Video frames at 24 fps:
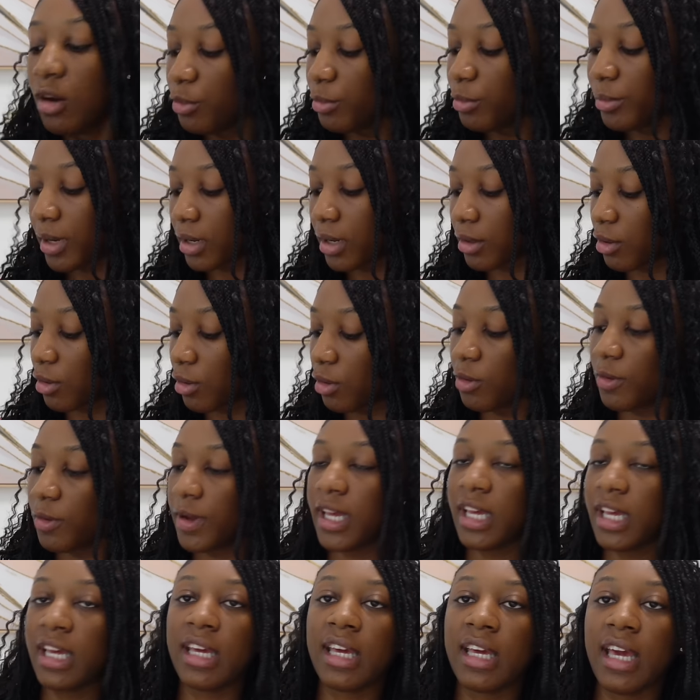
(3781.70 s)
we are
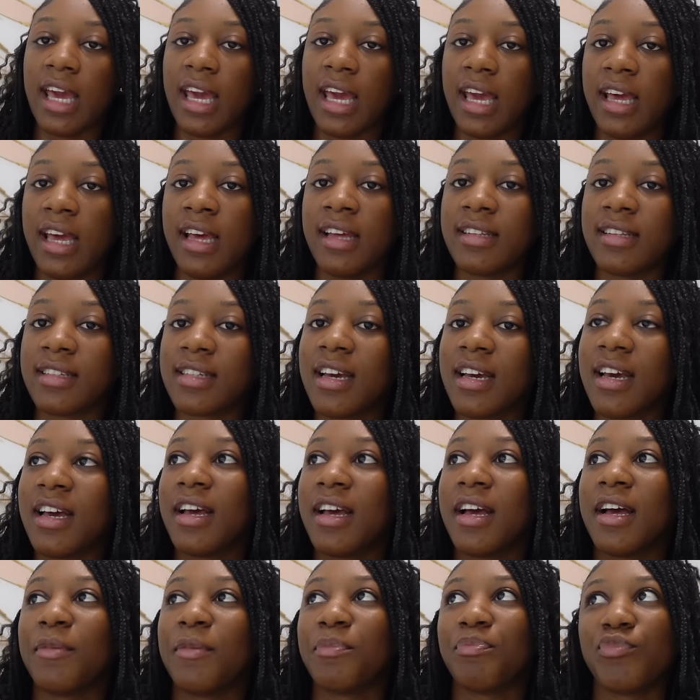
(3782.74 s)
going and
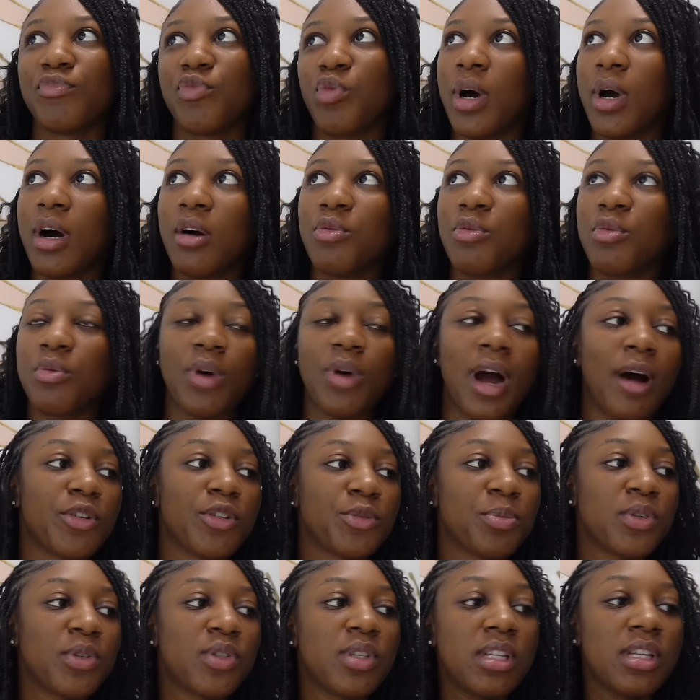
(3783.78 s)
well i
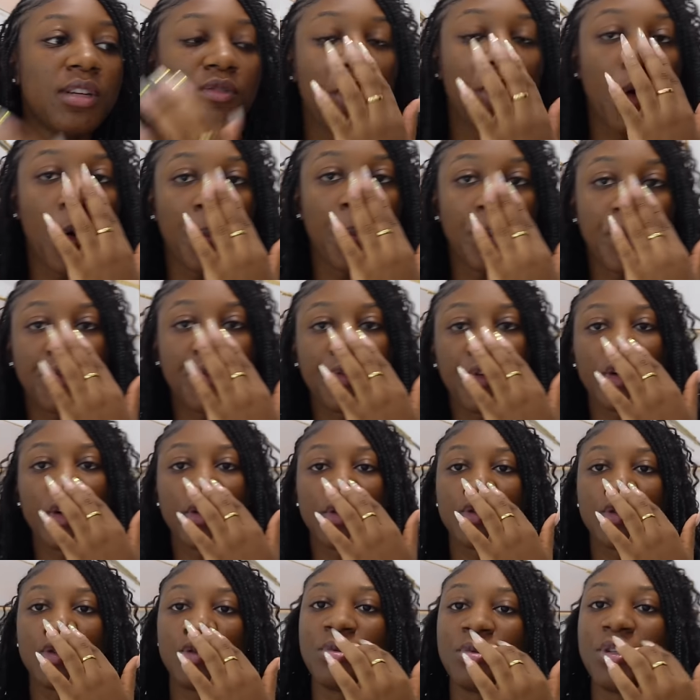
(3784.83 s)
was supposed to leave home before
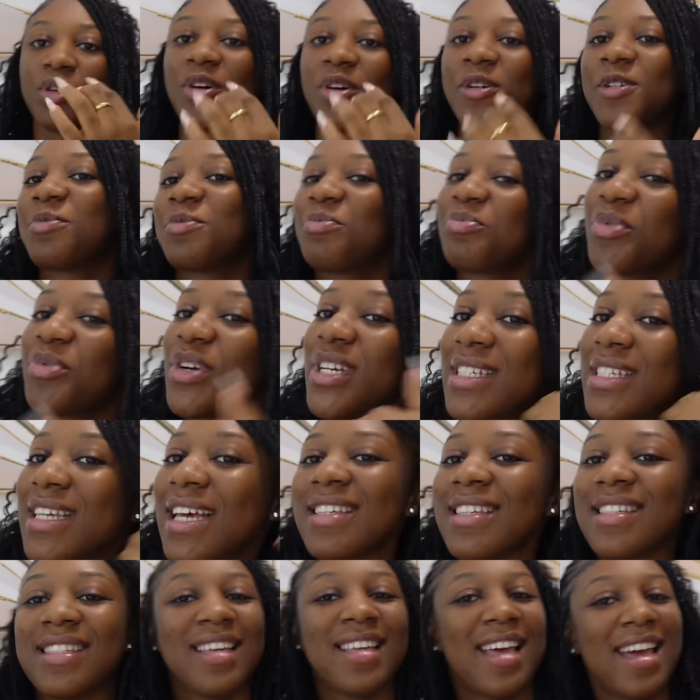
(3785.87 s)
two because
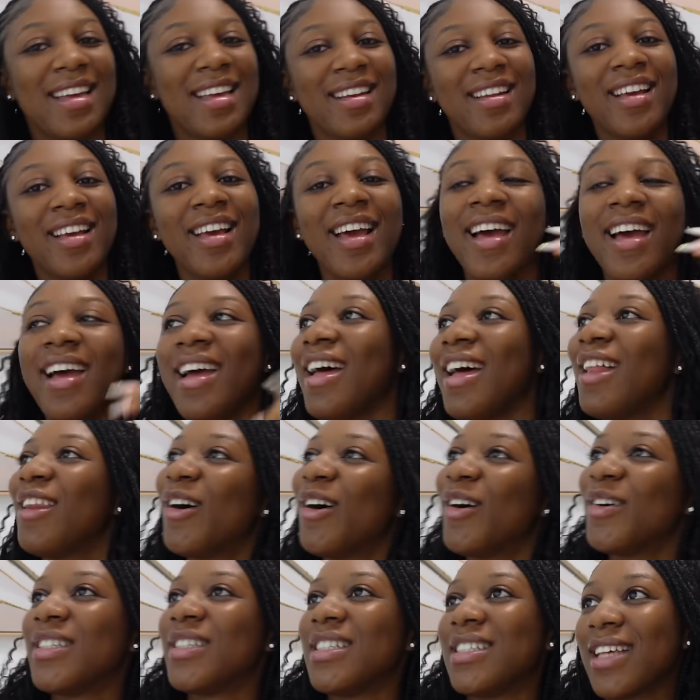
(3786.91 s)
princess said
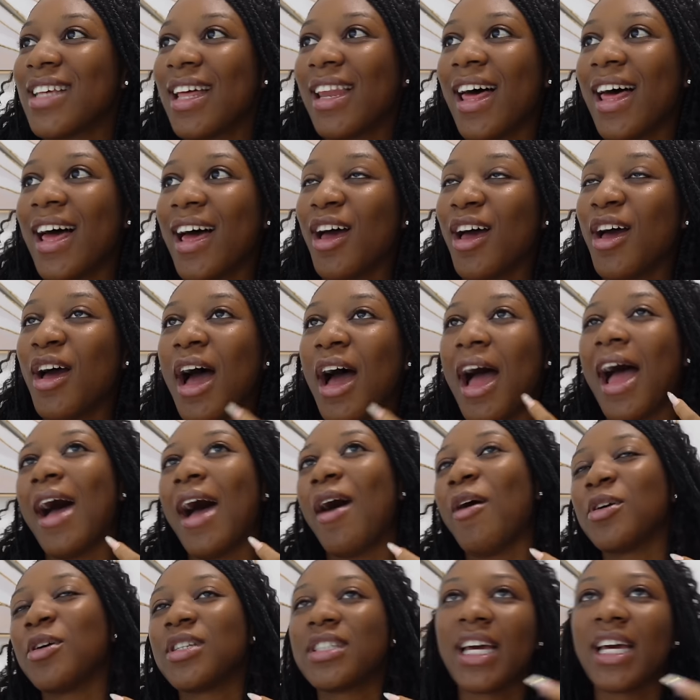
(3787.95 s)
hello gisela
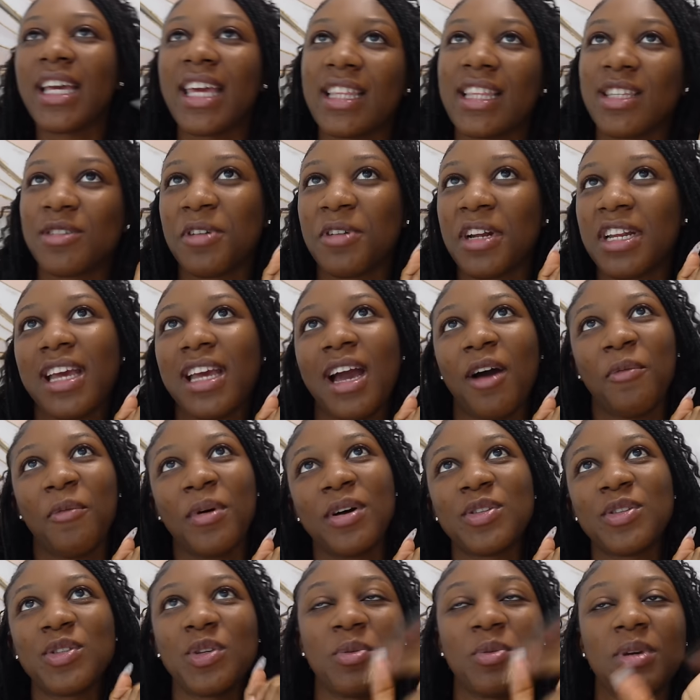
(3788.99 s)
i will start getting ready at
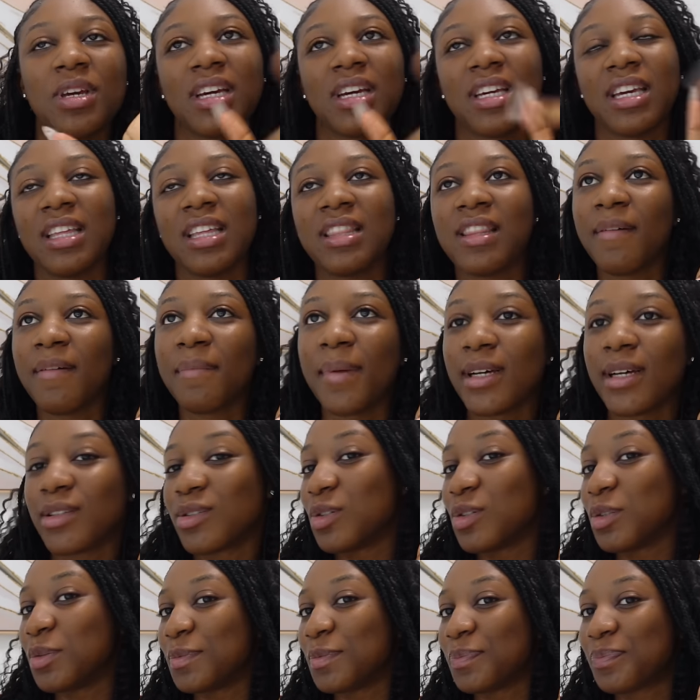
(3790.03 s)
one so we can get there by
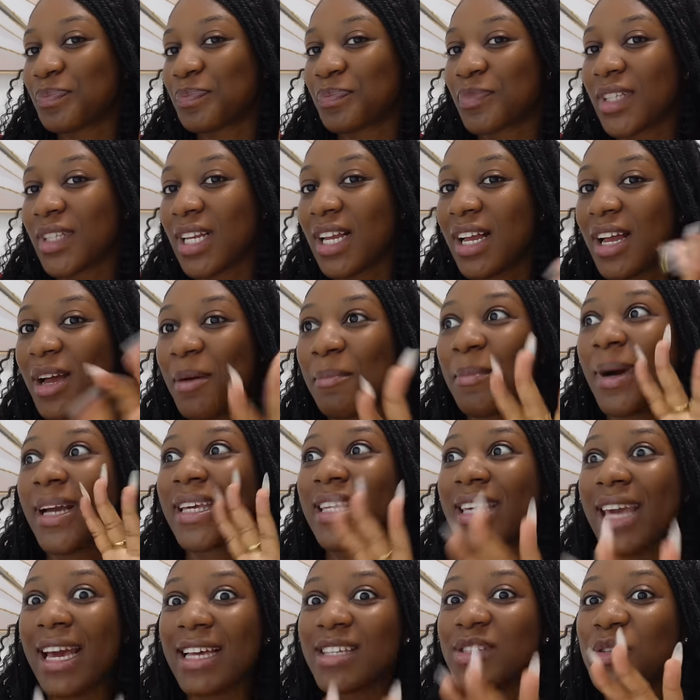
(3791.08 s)
two
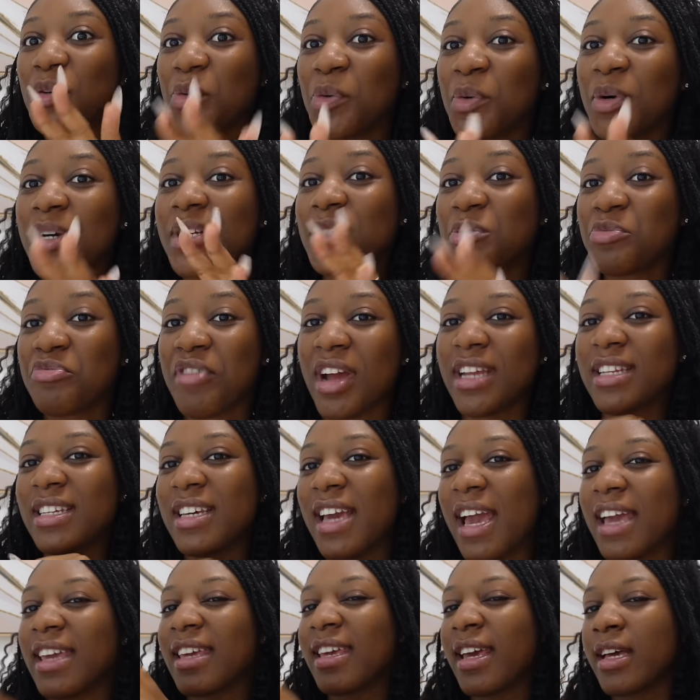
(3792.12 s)
but guess who is
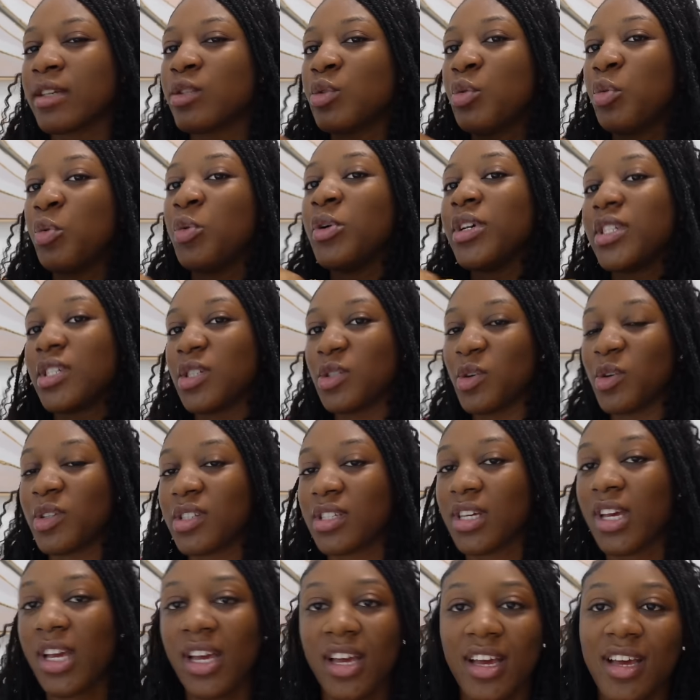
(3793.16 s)
ready and guess who is
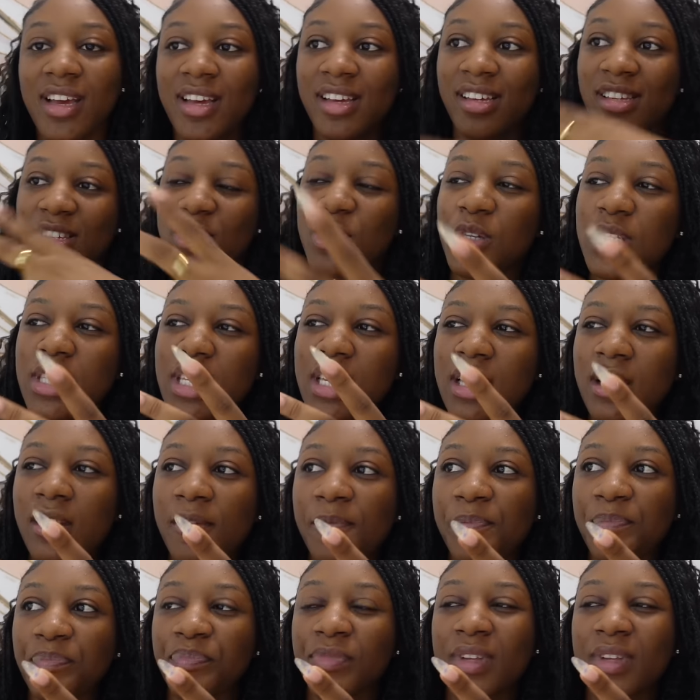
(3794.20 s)
not you see